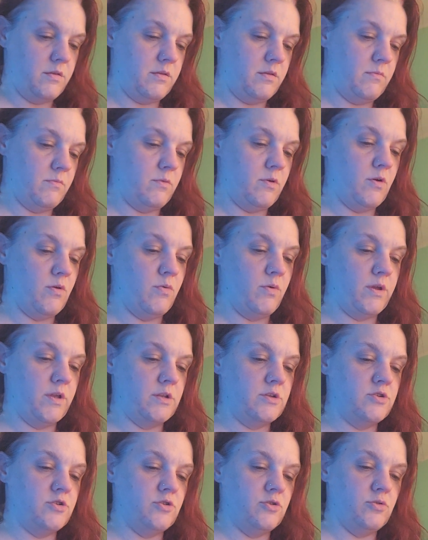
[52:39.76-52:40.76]
am going
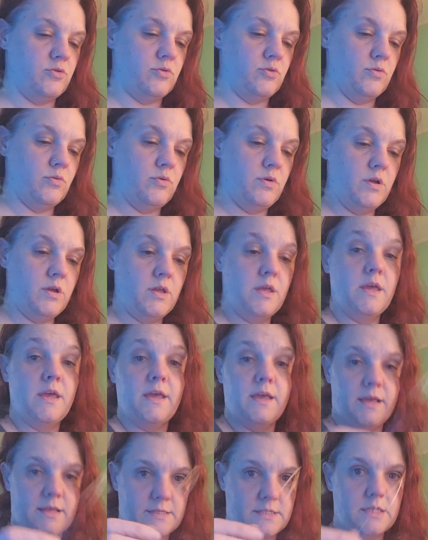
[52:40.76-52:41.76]
to,
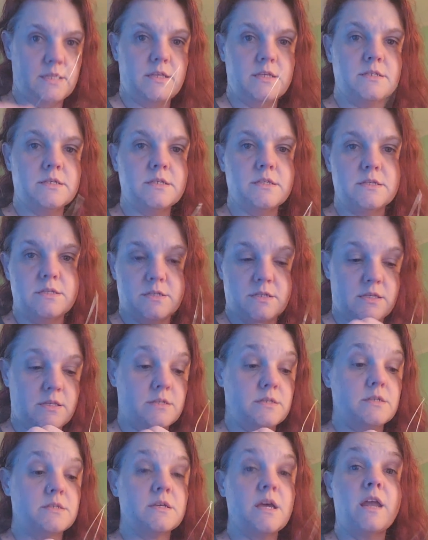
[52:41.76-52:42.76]
see, this
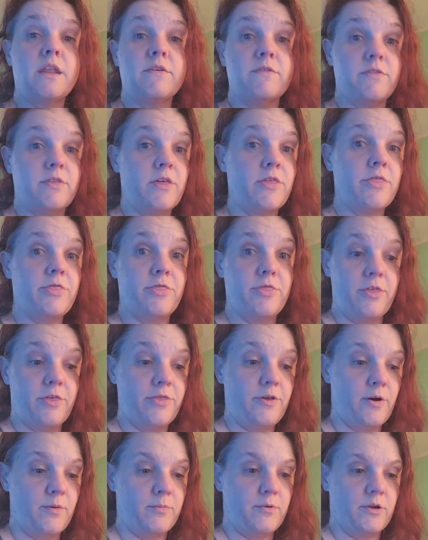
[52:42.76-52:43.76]
is kind of the
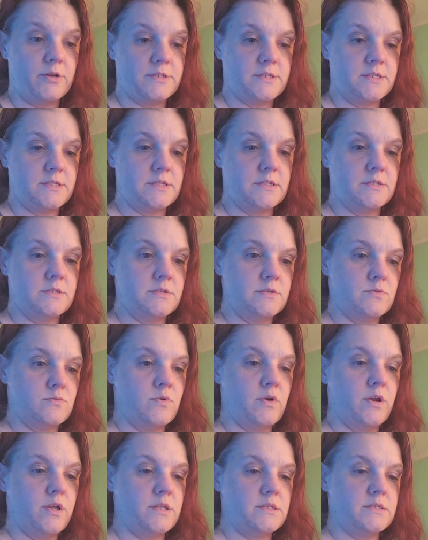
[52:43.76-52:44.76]
thought process. This is
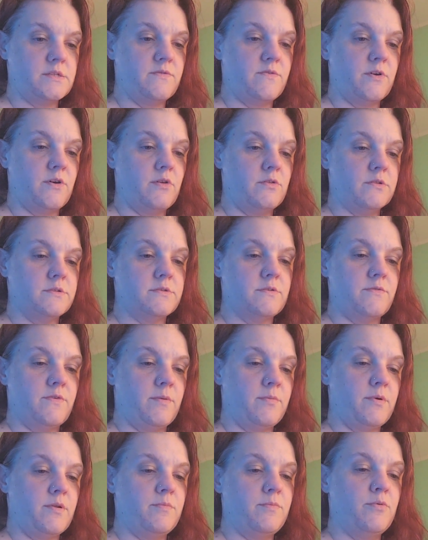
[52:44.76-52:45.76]
where it gets difficult. So
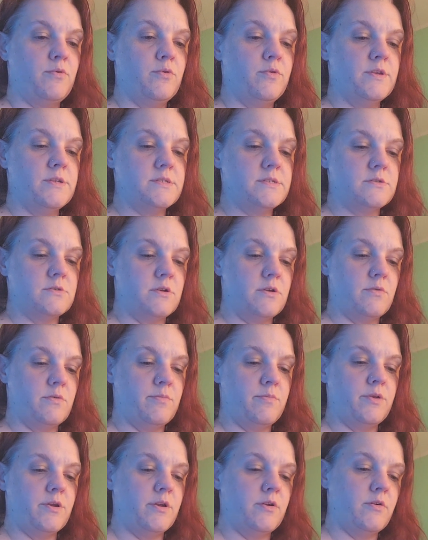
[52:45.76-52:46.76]
I'm going to pull this through
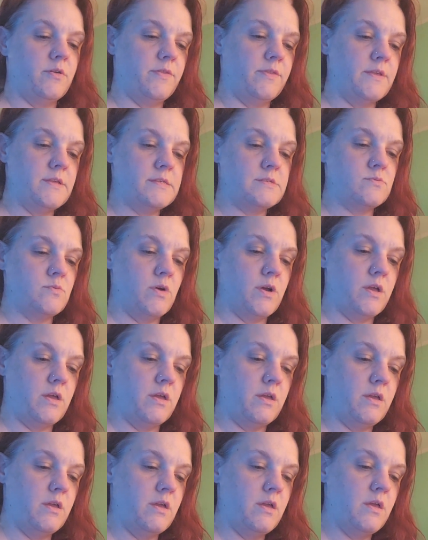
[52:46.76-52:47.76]
and put it on this
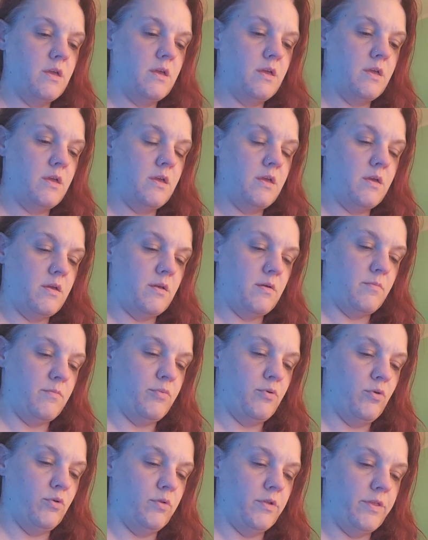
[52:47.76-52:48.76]
way and
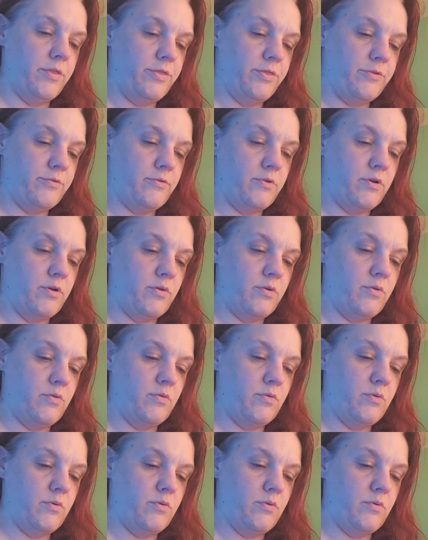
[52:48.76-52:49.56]
pull it through.